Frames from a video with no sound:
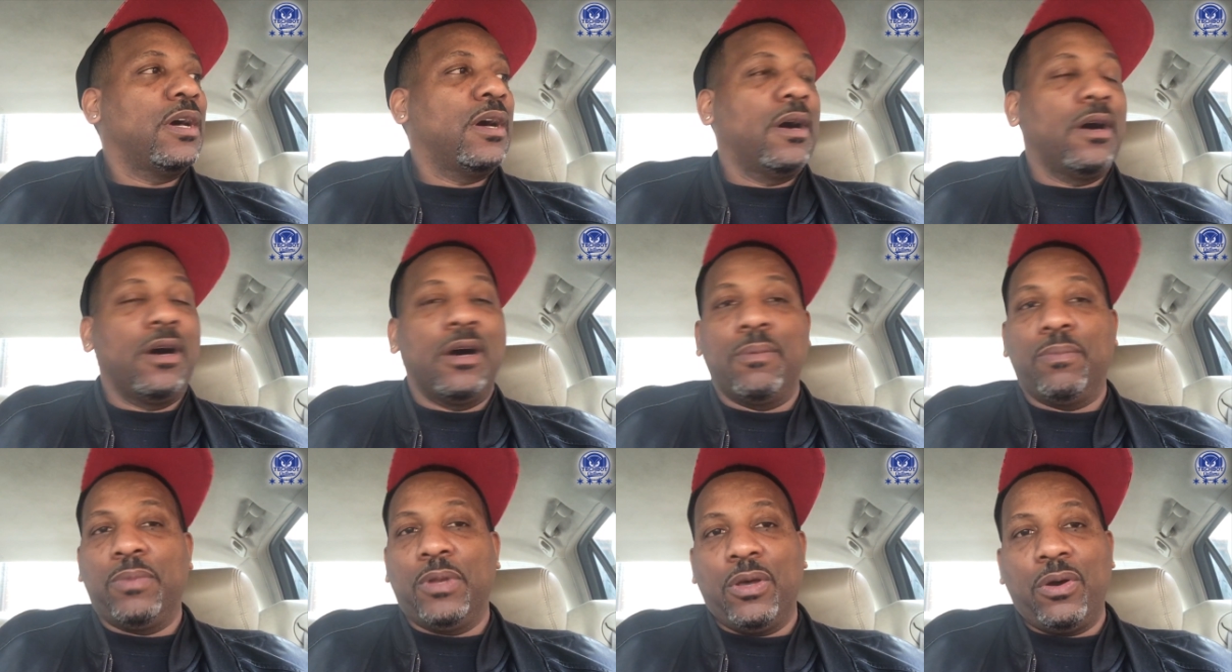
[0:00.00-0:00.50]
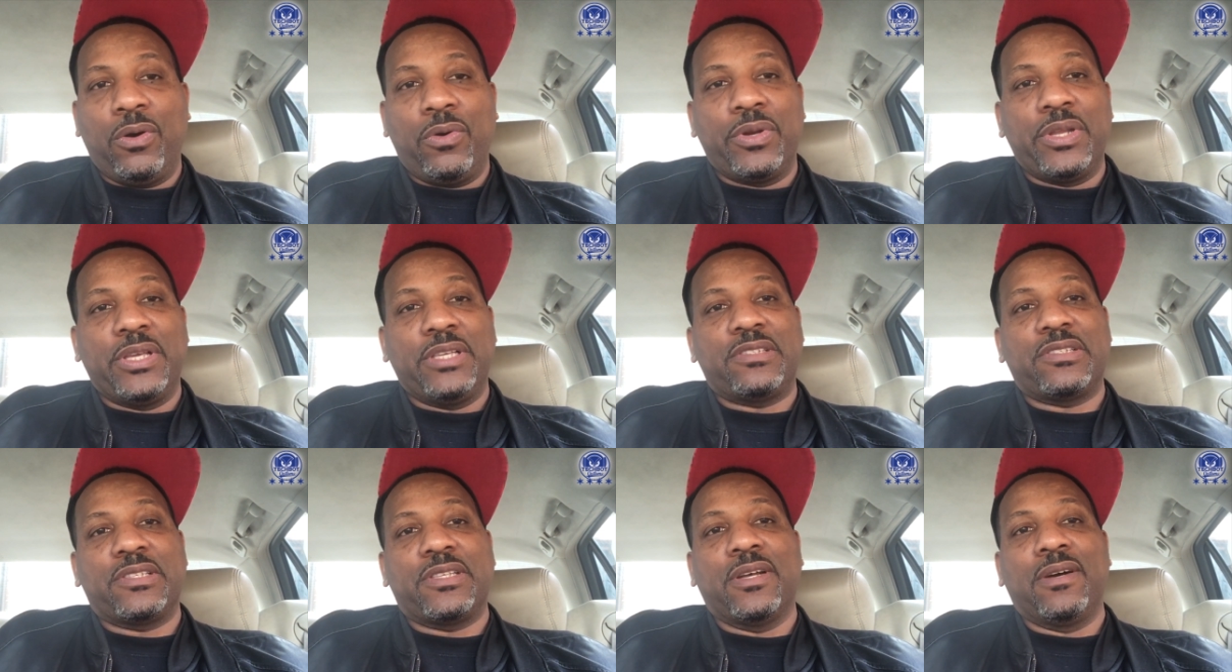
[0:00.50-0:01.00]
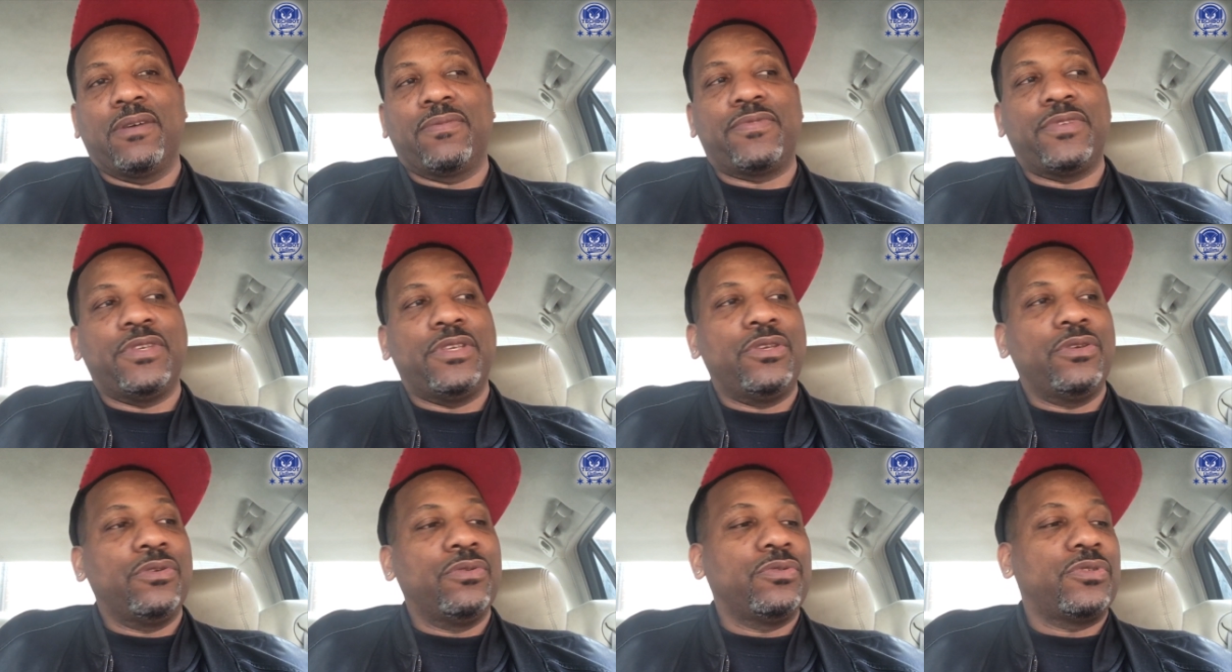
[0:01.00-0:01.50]
uploading stuff to
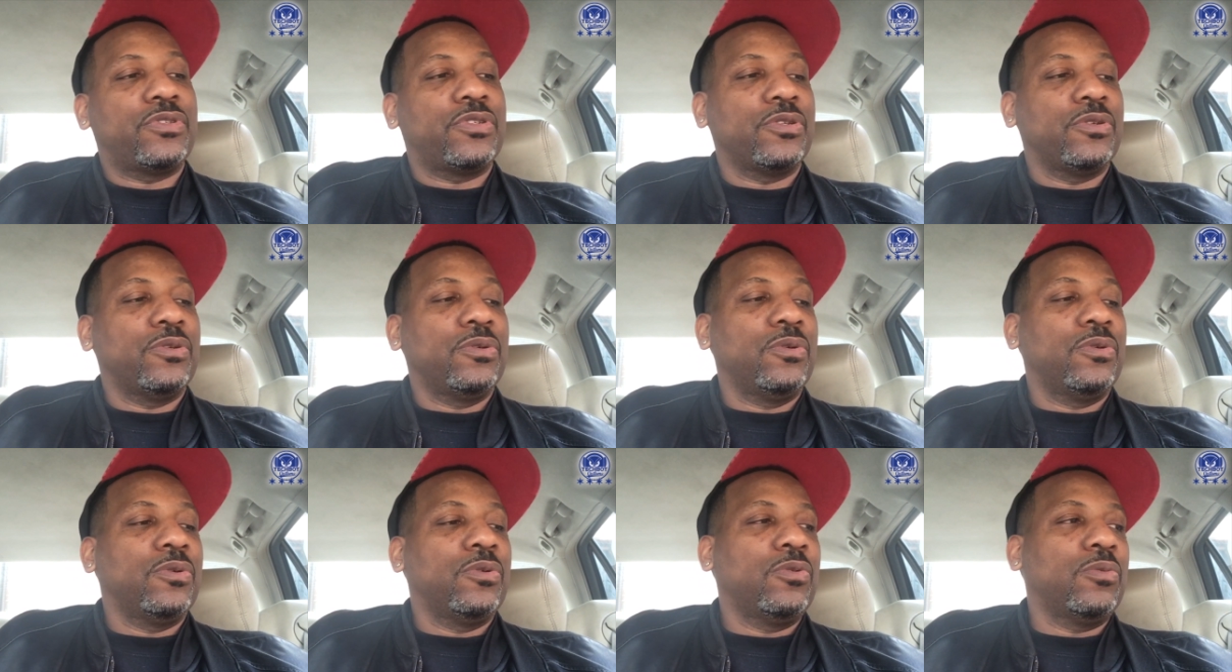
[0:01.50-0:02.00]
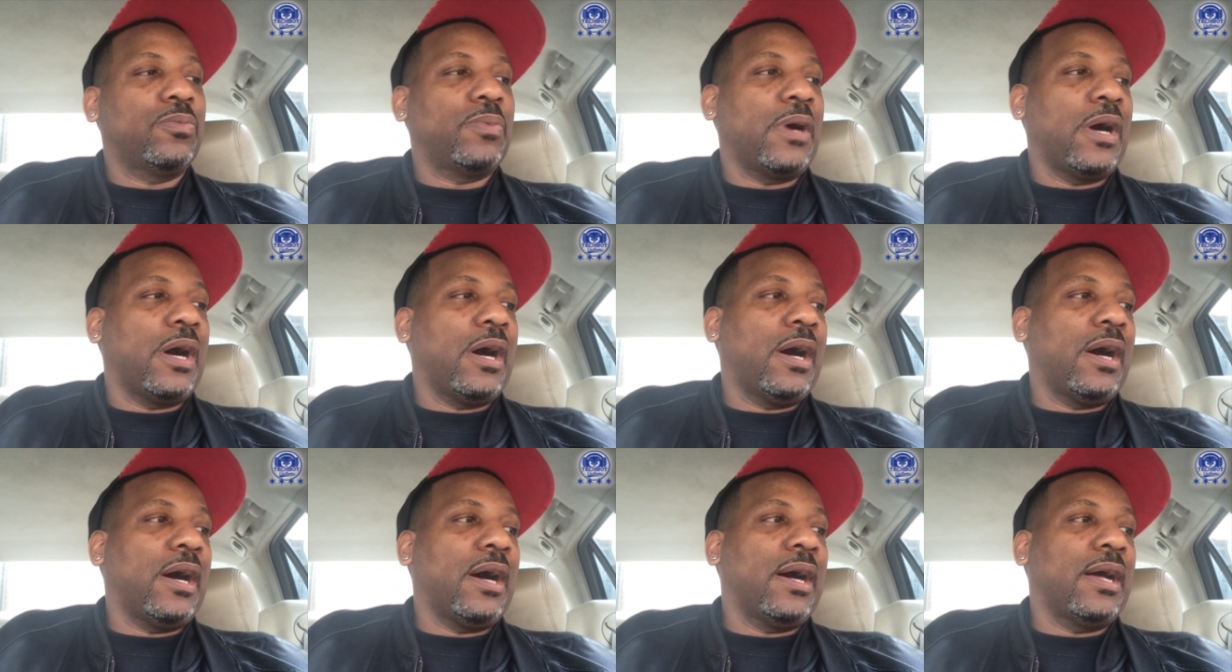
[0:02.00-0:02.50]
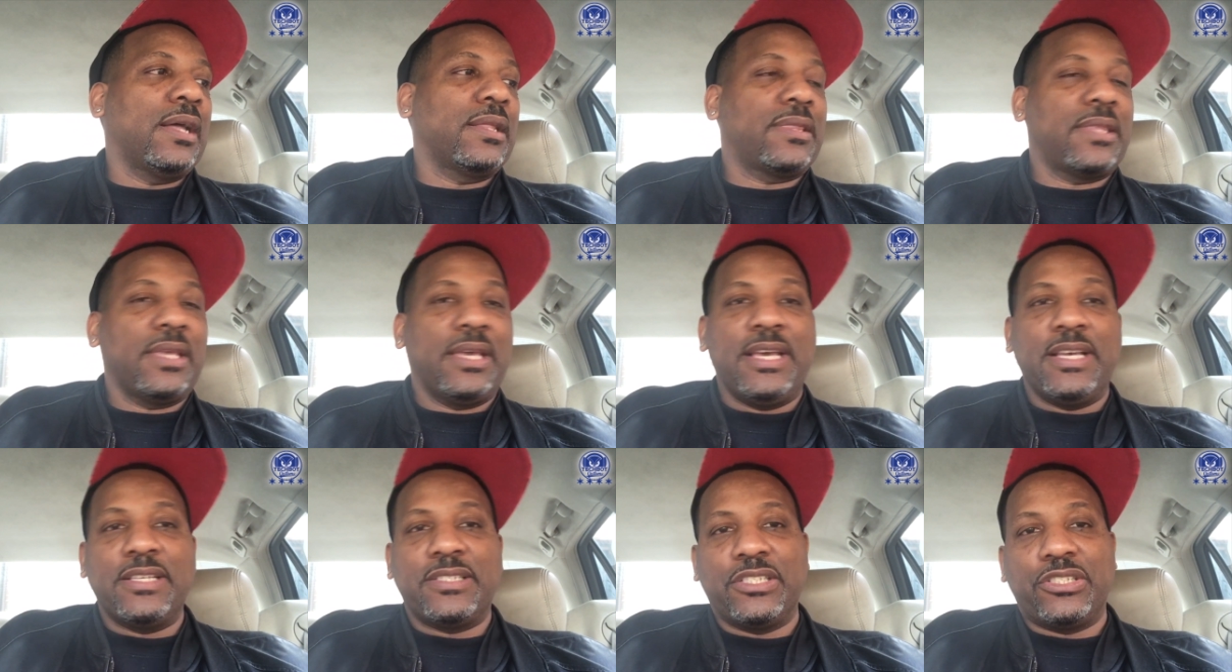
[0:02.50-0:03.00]
YouTube,
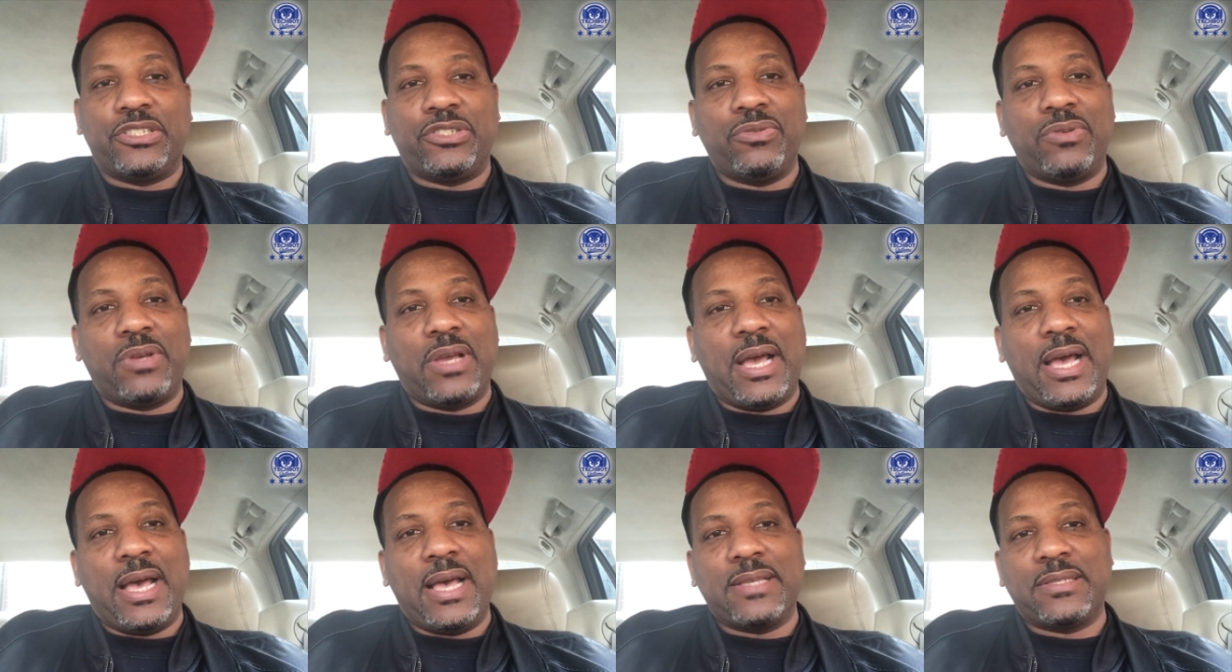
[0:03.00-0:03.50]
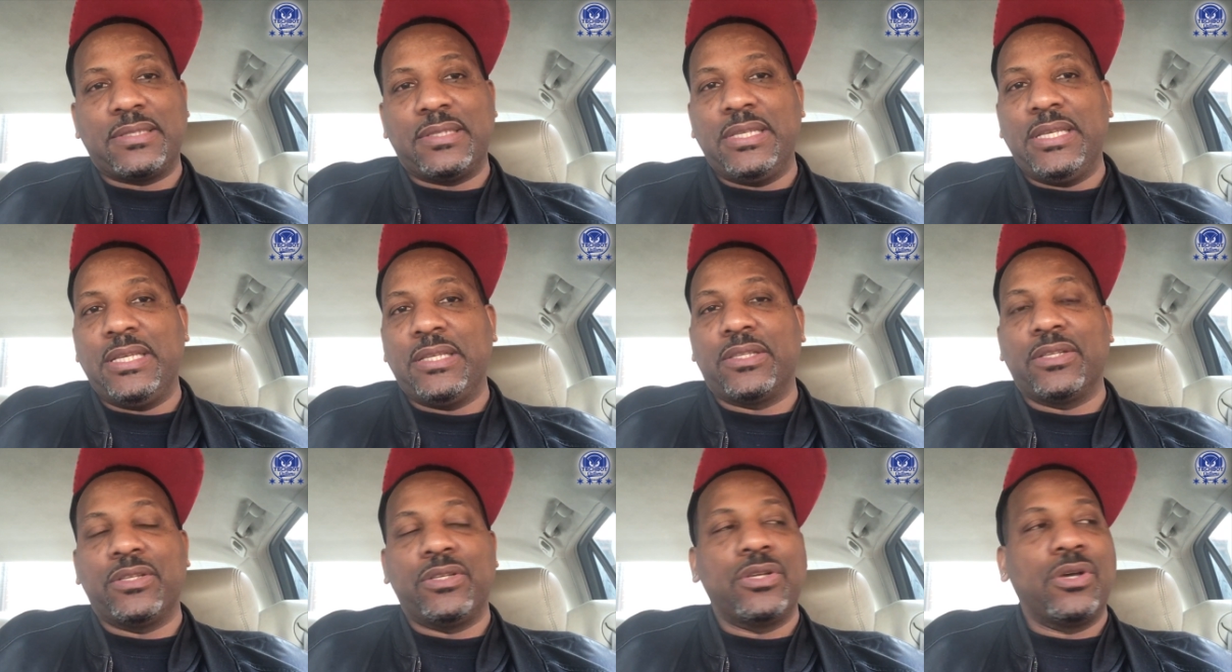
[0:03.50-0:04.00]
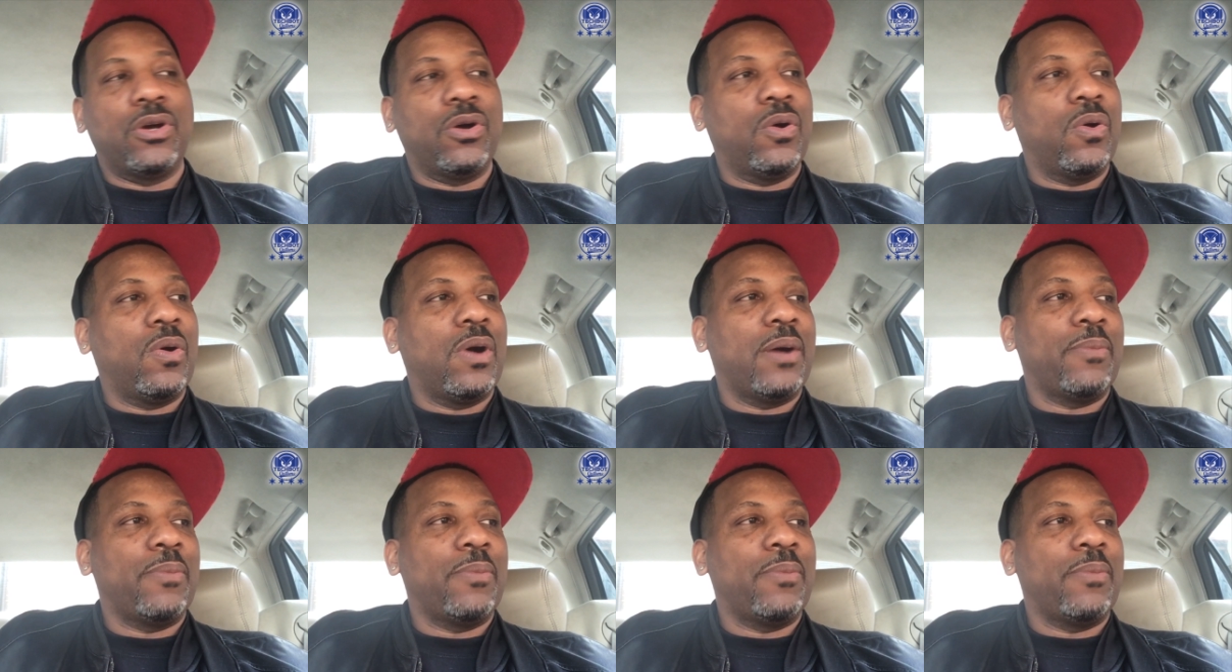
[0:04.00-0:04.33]
things that you guys need to know.